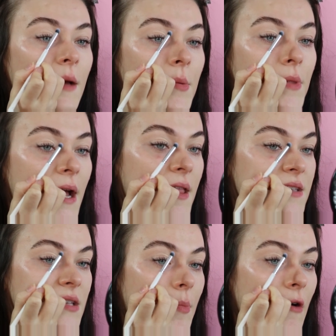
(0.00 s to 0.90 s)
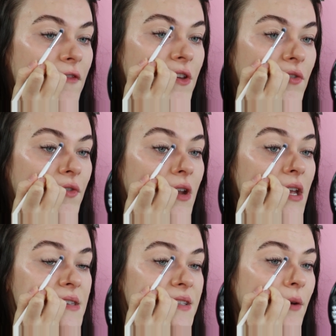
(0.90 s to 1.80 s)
I'm applying this above the crease,